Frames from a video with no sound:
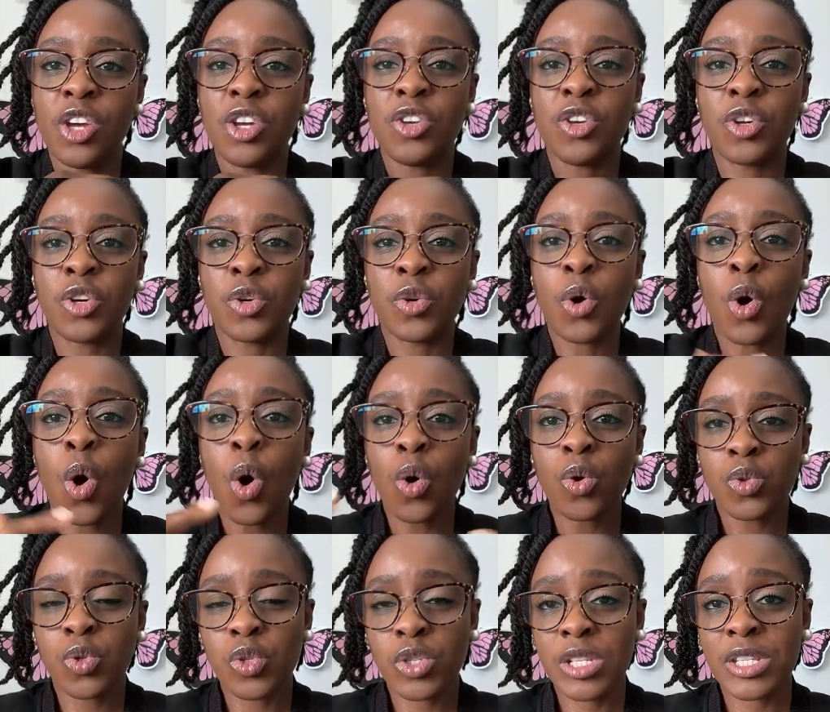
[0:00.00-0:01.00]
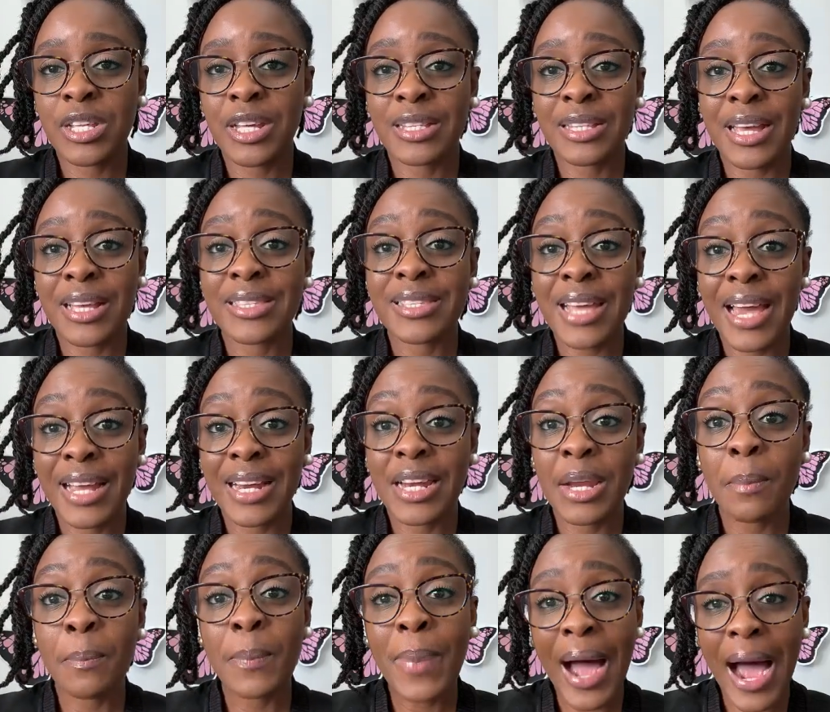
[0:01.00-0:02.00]
You can also say that they are
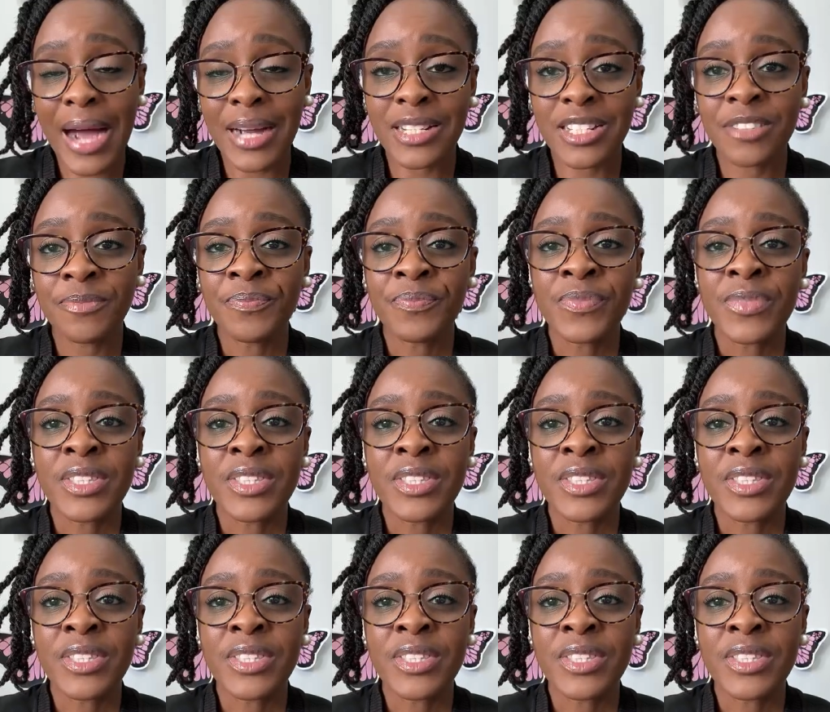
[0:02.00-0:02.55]
tightly packed.